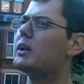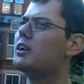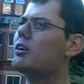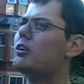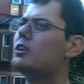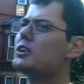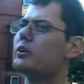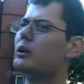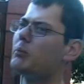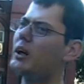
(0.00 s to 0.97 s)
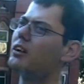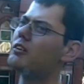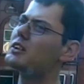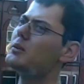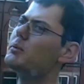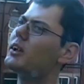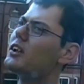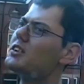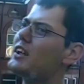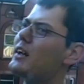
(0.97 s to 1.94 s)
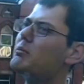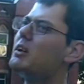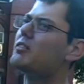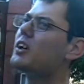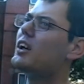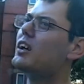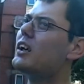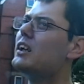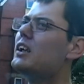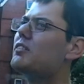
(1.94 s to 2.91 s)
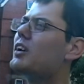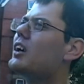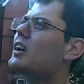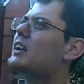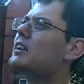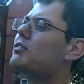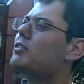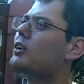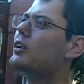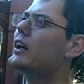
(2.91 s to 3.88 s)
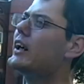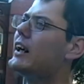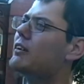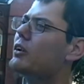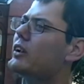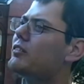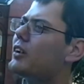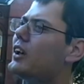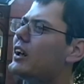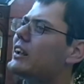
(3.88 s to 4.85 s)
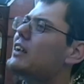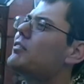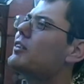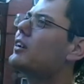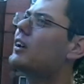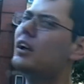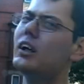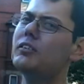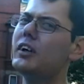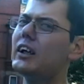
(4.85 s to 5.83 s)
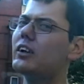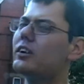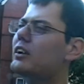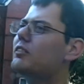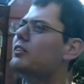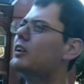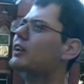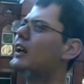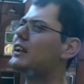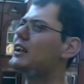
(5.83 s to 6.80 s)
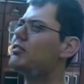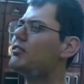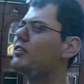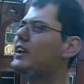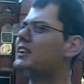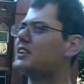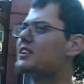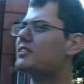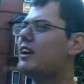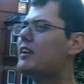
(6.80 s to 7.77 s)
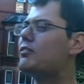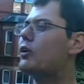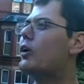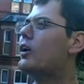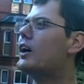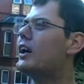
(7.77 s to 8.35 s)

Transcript: also in a minority because you've got a different colour hair, or you've got a different thing, or you like different things, and so therefore